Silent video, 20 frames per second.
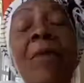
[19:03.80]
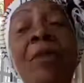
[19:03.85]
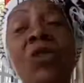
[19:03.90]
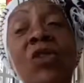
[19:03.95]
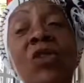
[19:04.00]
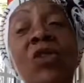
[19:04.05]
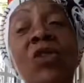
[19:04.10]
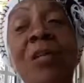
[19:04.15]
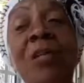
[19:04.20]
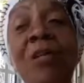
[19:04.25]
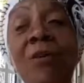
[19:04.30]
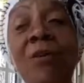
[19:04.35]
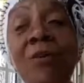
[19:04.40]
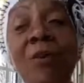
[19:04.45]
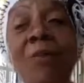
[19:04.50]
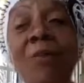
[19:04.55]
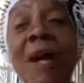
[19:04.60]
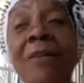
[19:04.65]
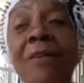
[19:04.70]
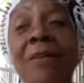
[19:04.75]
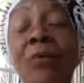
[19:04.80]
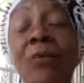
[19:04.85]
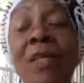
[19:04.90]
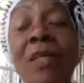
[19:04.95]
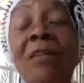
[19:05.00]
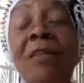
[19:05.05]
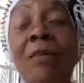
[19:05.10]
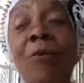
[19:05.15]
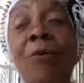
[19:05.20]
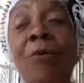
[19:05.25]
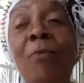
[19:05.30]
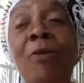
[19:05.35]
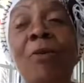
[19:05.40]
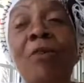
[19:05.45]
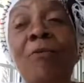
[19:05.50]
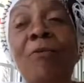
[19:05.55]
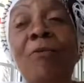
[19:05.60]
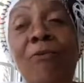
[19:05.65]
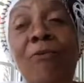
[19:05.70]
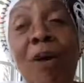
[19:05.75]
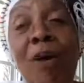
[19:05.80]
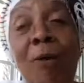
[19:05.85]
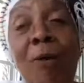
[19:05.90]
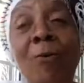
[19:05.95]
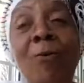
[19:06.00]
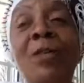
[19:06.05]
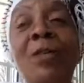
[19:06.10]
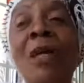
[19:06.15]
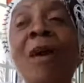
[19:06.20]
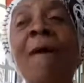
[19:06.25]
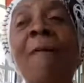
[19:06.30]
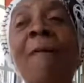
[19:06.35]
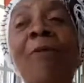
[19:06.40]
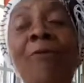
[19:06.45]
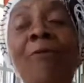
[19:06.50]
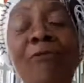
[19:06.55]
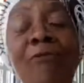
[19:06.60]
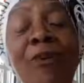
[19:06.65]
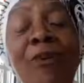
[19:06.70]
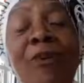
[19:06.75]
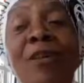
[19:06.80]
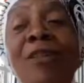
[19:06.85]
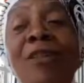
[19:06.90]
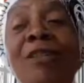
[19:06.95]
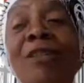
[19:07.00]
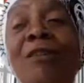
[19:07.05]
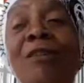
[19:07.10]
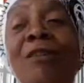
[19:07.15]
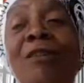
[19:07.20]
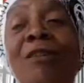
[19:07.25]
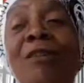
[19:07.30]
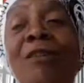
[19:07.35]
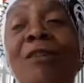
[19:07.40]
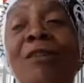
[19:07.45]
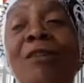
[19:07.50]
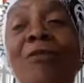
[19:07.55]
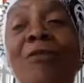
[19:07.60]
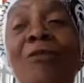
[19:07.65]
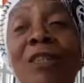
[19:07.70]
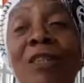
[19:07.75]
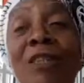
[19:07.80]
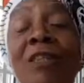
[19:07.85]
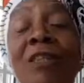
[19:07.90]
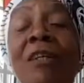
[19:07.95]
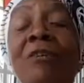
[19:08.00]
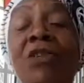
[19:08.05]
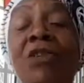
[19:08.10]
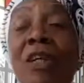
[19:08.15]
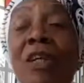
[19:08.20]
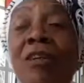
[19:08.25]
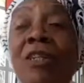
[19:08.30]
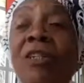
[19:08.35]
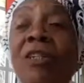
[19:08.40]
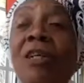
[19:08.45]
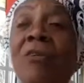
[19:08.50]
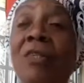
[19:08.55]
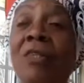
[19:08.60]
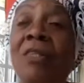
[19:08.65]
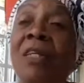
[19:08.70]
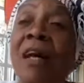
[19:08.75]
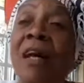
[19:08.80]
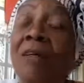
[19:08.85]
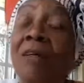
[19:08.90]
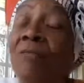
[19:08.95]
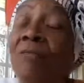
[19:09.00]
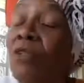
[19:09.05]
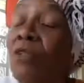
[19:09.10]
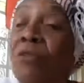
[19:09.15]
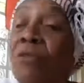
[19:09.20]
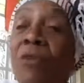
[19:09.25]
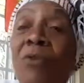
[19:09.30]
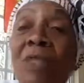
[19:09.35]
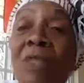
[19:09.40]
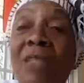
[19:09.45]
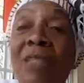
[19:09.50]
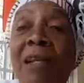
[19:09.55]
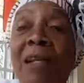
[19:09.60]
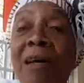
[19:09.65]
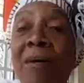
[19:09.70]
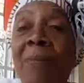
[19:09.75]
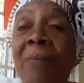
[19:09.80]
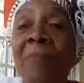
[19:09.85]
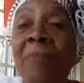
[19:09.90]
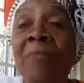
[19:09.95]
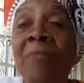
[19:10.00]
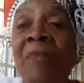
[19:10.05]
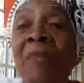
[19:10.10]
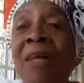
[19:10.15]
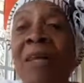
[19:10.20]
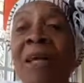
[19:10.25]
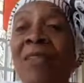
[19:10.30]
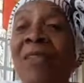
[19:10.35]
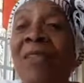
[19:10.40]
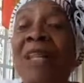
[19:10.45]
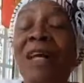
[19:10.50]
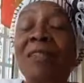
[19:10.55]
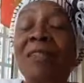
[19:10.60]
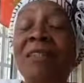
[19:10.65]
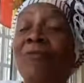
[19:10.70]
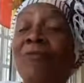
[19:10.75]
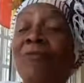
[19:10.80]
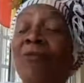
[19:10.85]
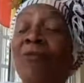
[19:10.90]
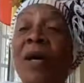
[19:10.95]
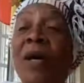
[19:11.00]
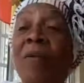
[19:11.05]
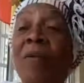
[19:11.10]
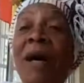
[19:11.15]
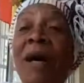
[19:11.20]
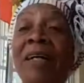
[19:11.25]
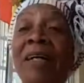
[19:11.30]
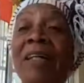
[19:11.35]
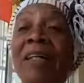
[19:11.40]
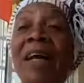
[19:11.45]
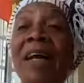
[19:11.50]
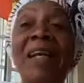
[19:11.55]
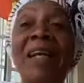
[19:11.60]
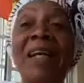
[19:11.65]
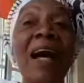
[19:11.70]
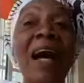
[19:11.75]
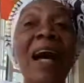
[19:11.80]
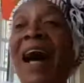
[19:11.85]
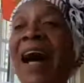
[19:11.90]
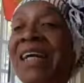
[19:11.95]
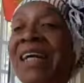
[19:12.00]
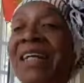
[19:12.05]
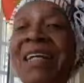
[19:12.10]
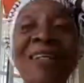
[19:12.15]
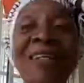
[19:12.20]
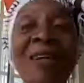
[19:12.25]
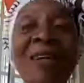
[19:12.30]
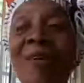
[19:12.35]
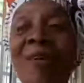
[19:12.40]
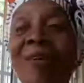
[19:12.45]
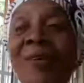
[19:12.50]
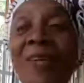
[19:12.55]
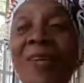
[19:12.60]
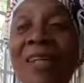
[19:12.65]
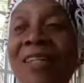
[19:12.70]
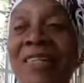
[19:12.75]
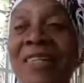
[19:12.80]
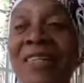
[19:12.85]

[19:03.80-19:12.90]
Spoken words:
she goes back to Ethiopia to found the first Christian church outside of Jerusalem. That's from way back then. I didn't know this.